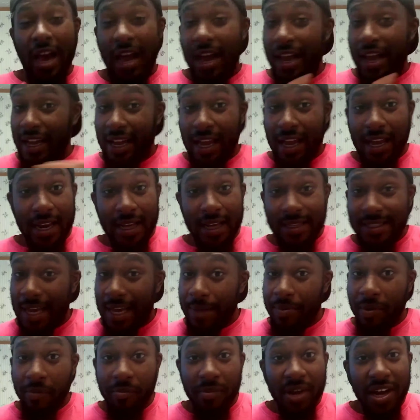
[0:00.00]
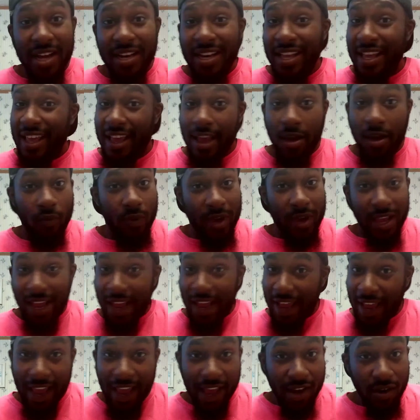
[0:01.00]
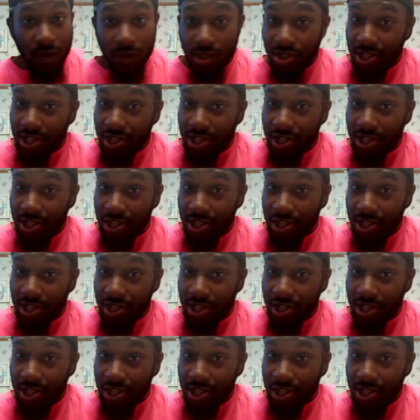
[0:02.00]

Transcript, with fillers: I ain't got that type of money and we ain't had